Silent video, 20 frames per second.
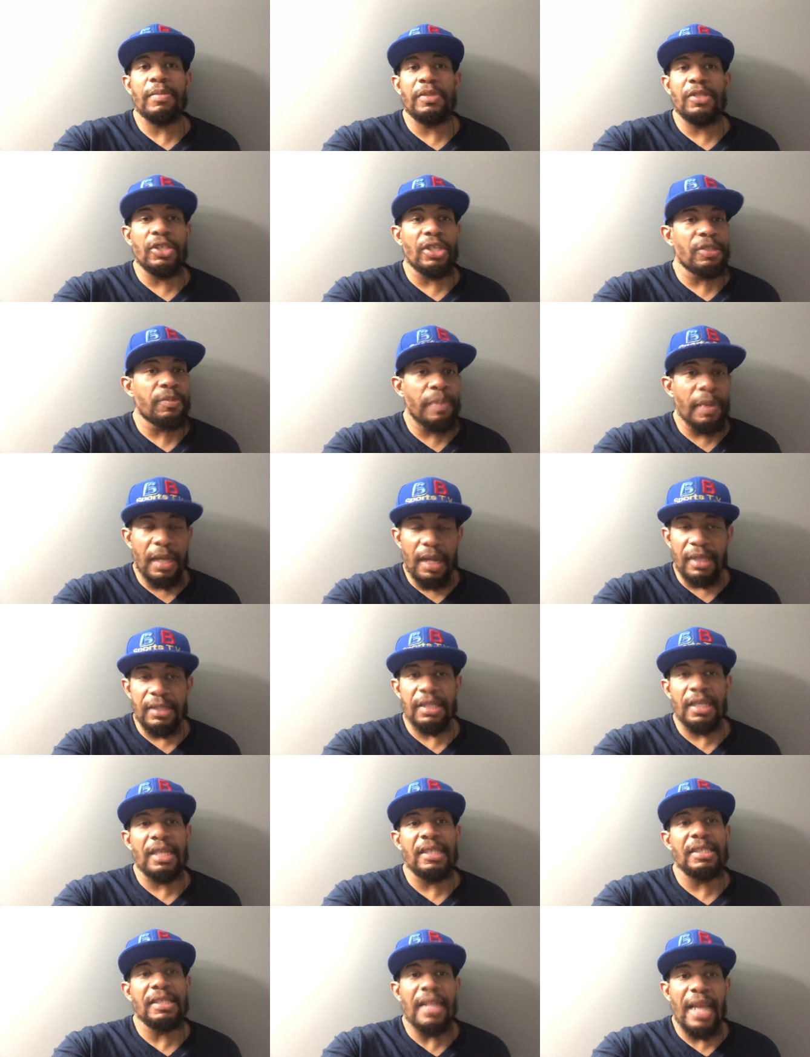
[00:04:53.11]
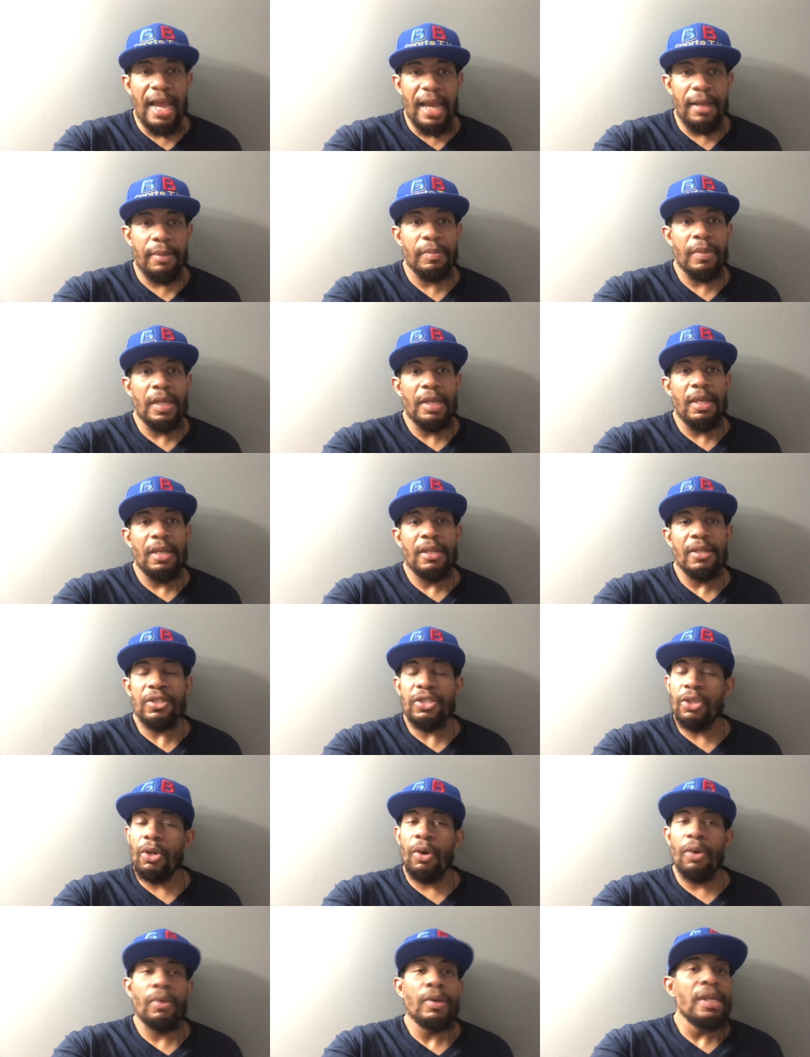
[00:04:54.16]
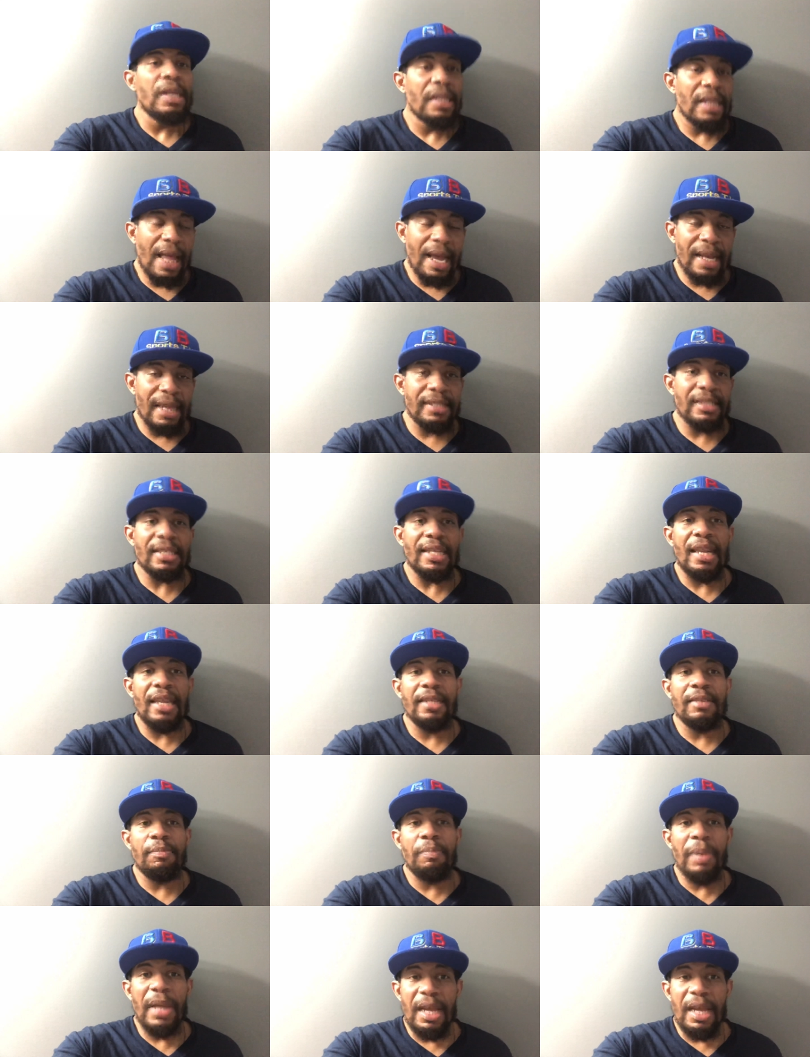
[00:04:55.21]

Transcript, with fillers: but just because of his name. So, like I said,